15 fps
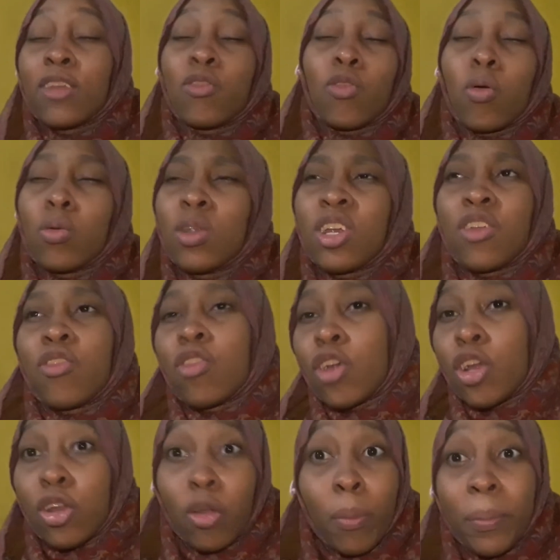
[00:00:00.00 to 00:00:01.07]
So just
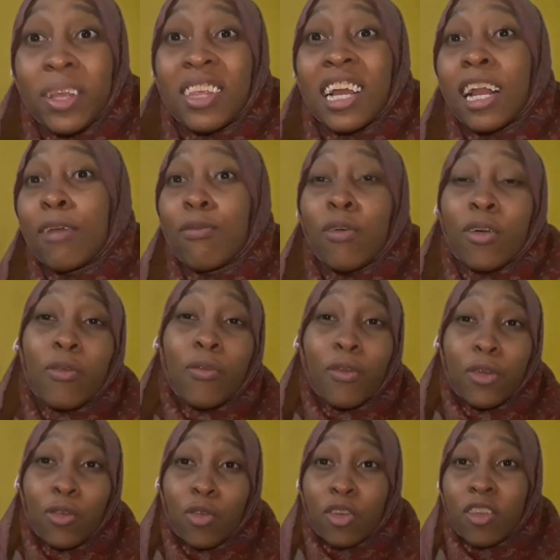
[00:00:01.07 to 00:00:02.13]
don't basically
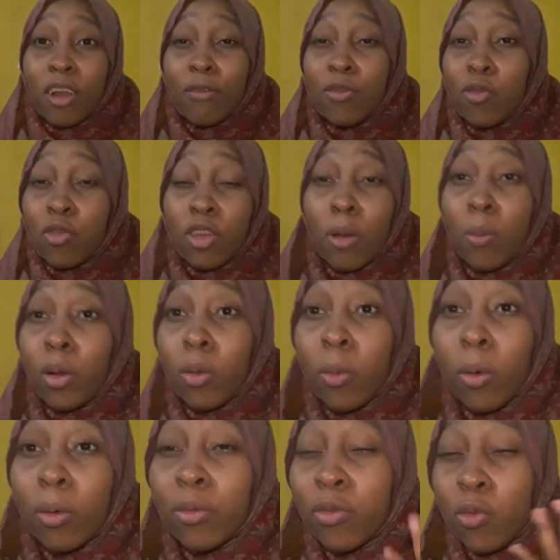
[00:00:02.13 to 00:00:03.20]
force yourself to someone,
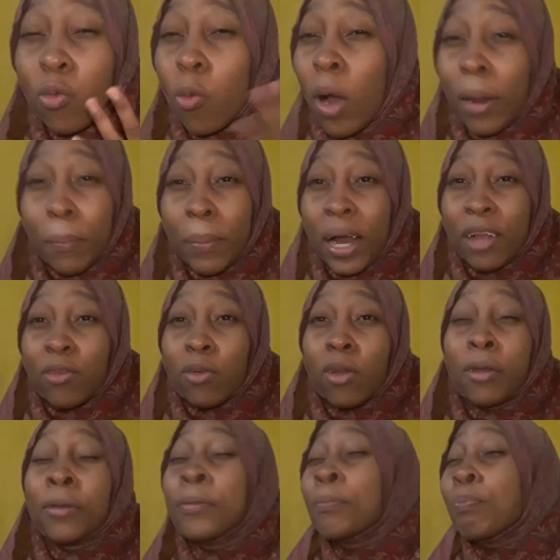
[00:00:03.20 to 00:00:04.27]
to one person
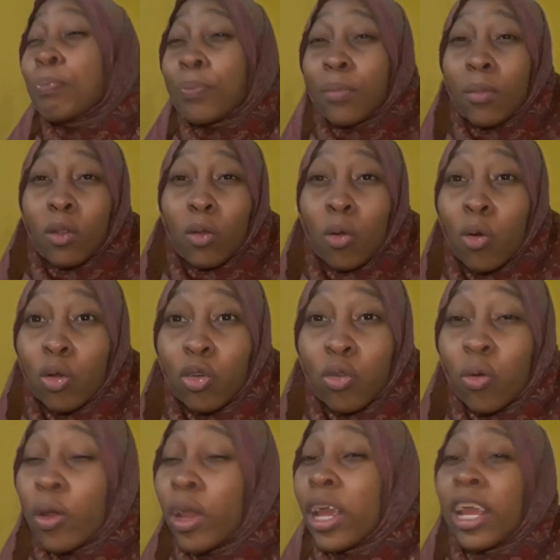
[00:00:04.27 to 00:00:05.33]
or
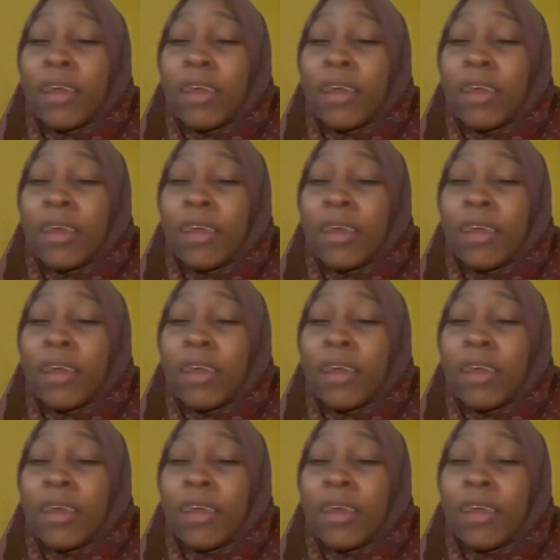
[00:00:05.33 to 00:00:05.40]
two.